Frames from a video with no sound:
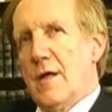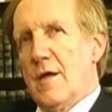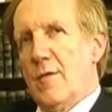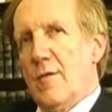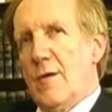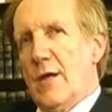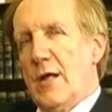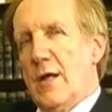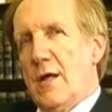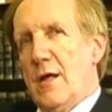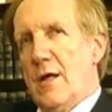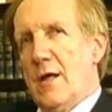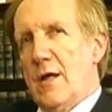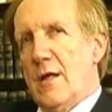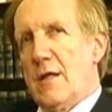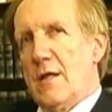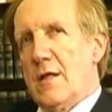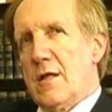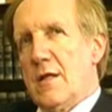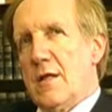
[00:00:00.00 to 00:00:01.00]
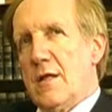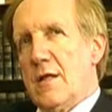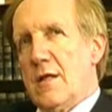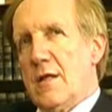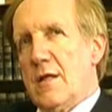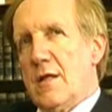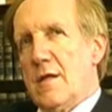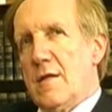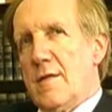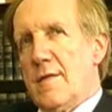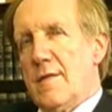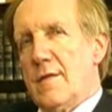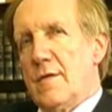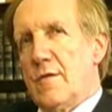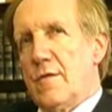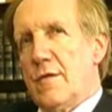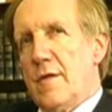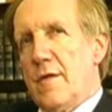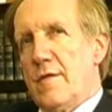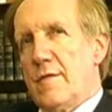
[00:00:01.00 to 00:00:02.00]
Well,
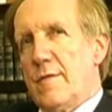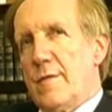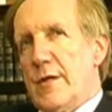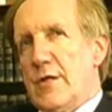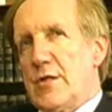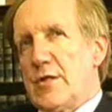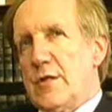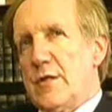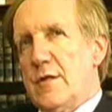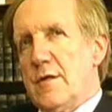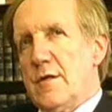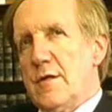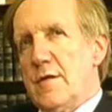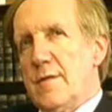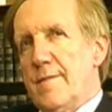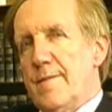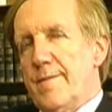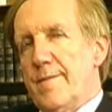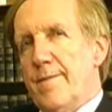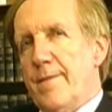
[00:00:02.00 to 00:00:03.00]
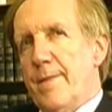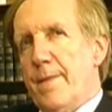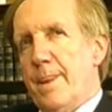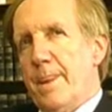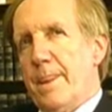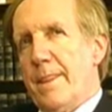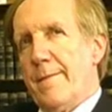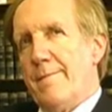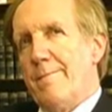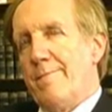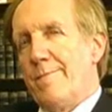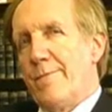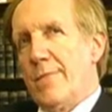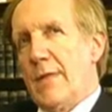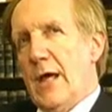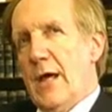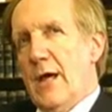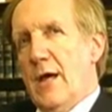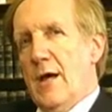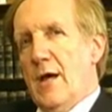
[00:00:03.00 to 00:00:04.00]
to this question
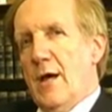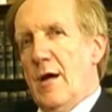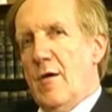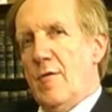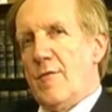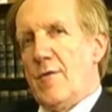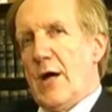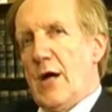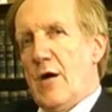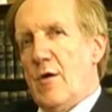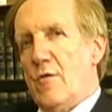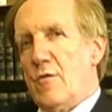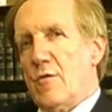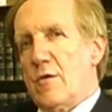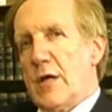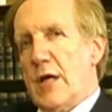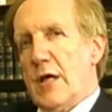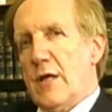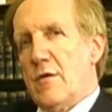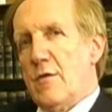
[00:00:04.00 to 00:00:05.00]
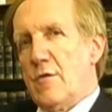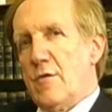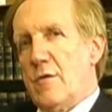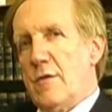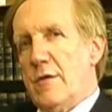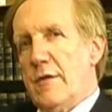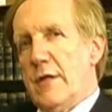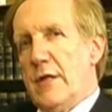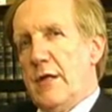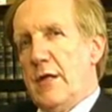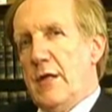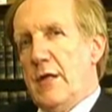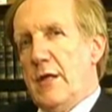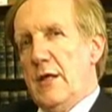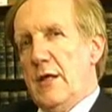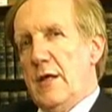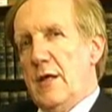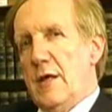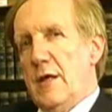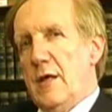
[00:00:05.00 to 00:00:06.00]
of how can all the
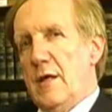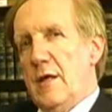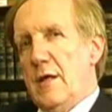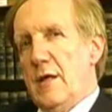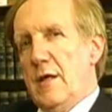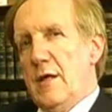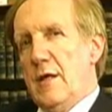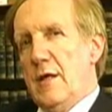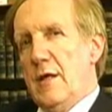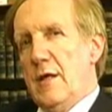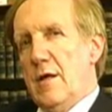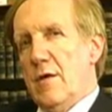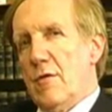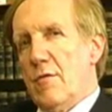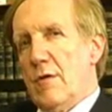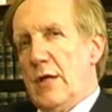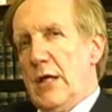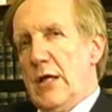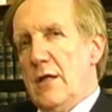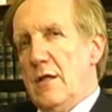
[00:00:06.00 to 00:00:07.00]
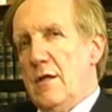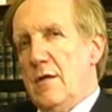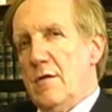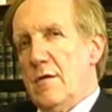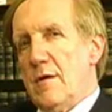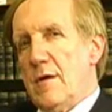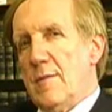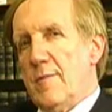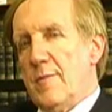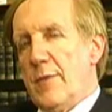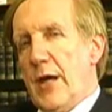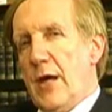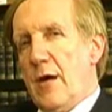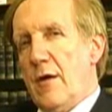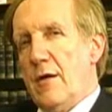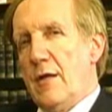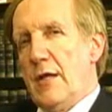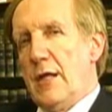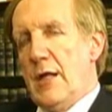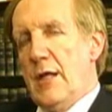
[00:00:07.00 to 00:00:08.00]
real or
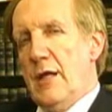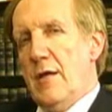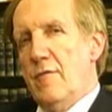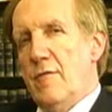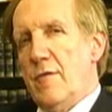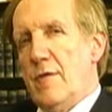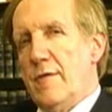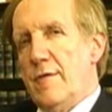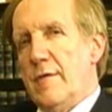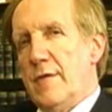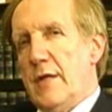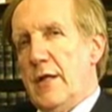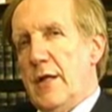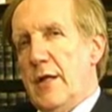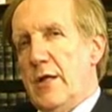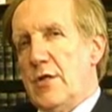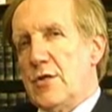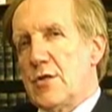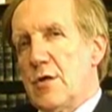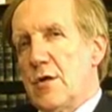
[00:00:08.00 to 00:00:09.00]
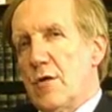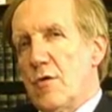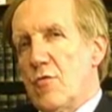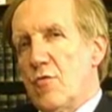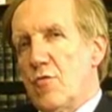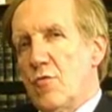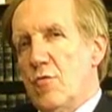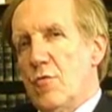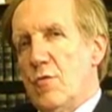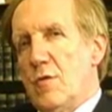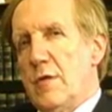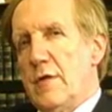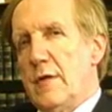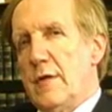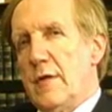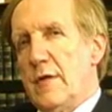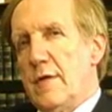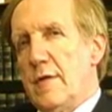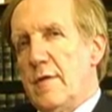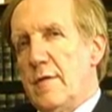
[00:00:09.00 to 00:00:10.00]
apparent evils in nature,
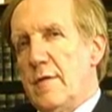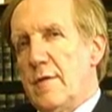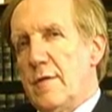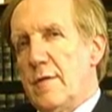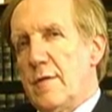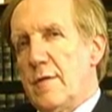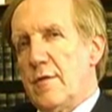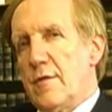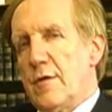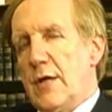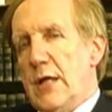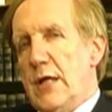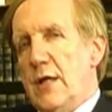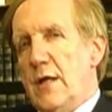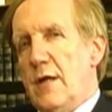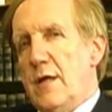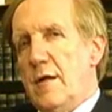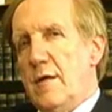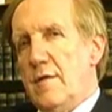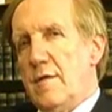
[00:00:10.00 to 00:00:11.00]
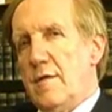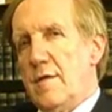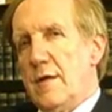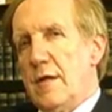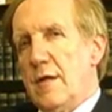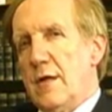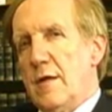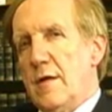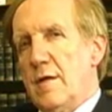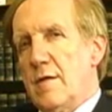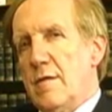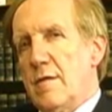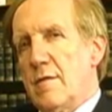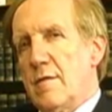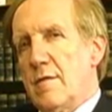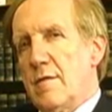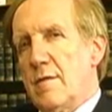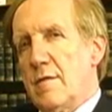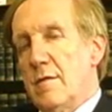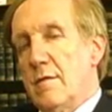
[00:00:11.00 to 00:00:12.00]
cruelties, killer
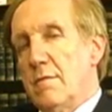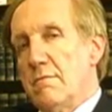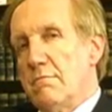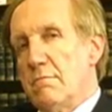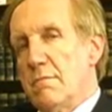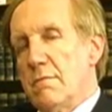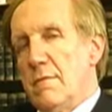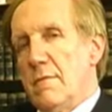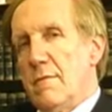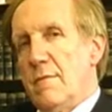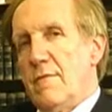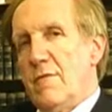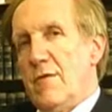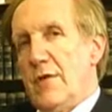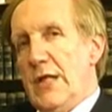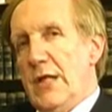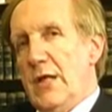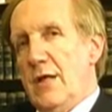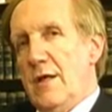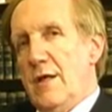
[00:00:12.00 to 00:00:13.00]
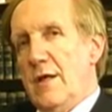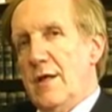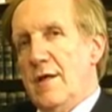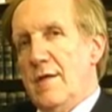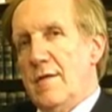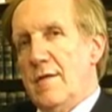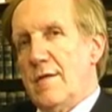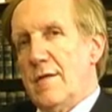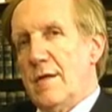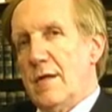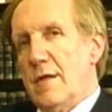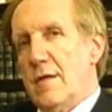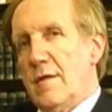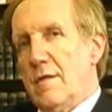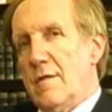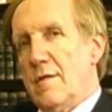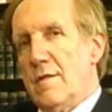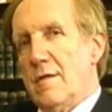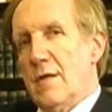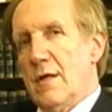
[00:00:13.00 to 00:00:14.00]
instincts, fleeing
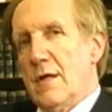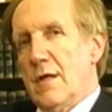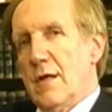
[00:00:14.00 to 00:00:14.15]
instincts,